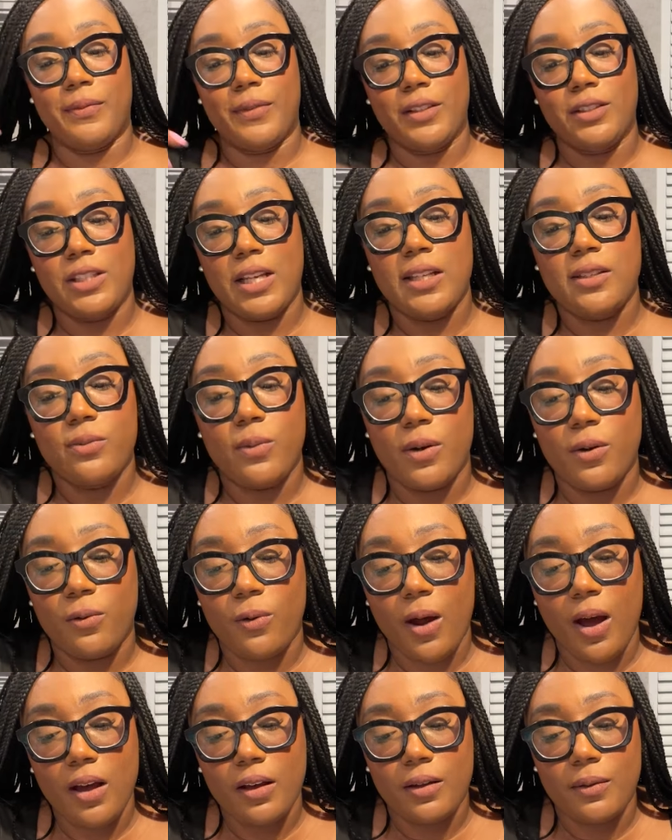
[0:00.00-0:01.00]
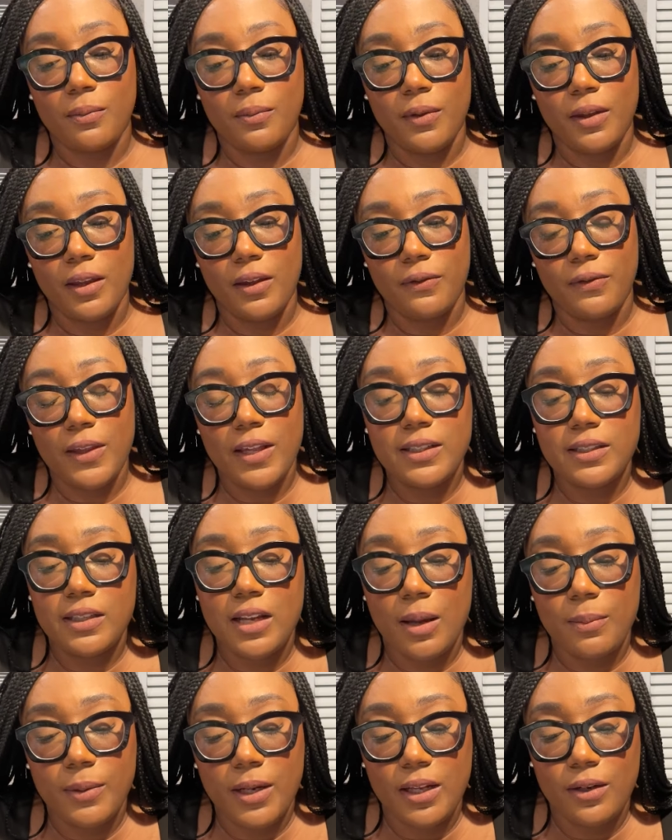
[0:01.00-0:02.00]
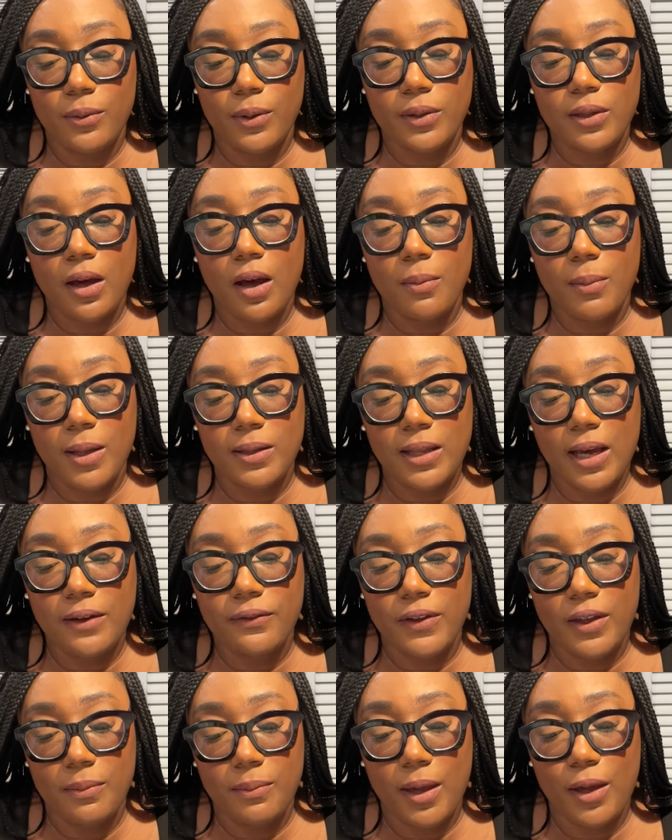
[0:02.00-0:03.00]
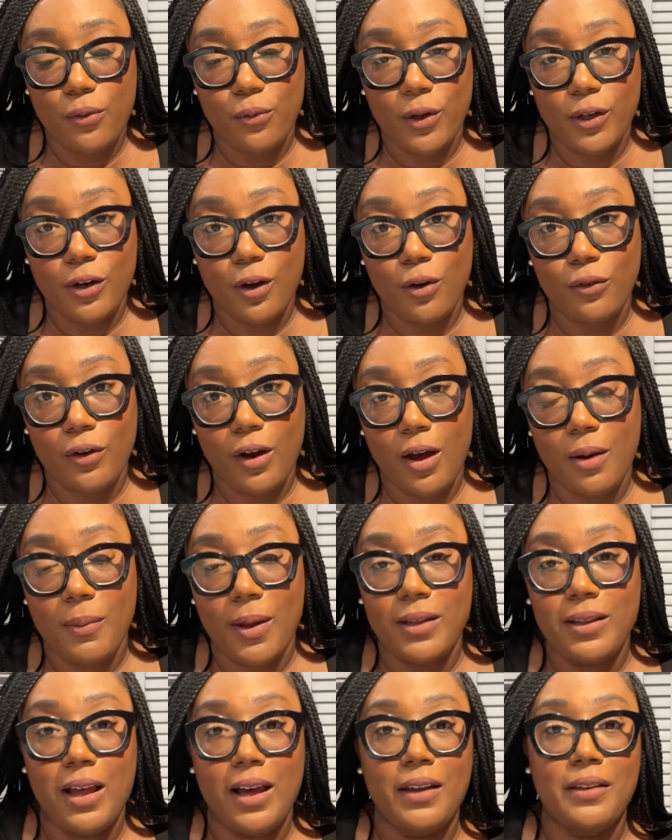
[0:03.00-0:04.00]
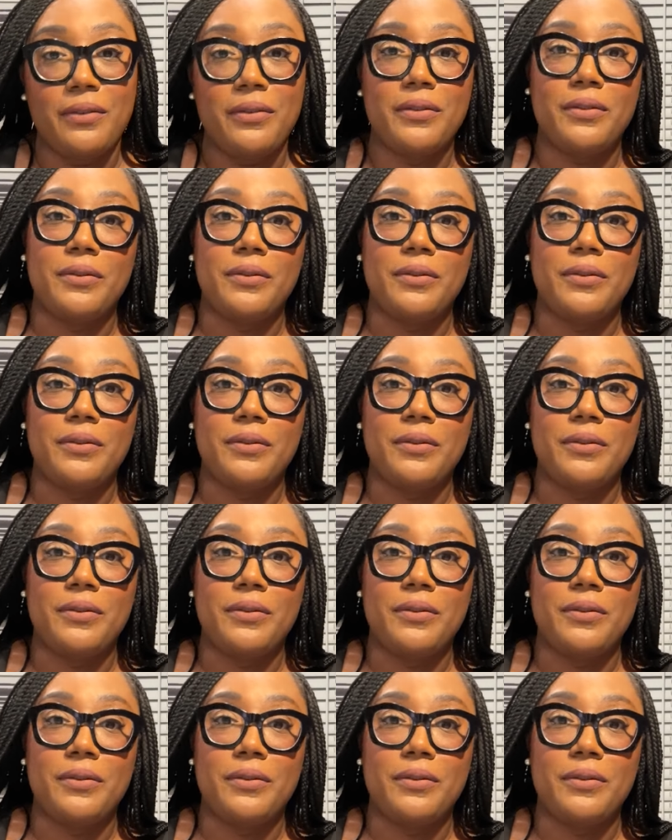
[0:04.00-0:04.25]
Just want to rock. If it's nominated with All My Life, it may win over All My Life.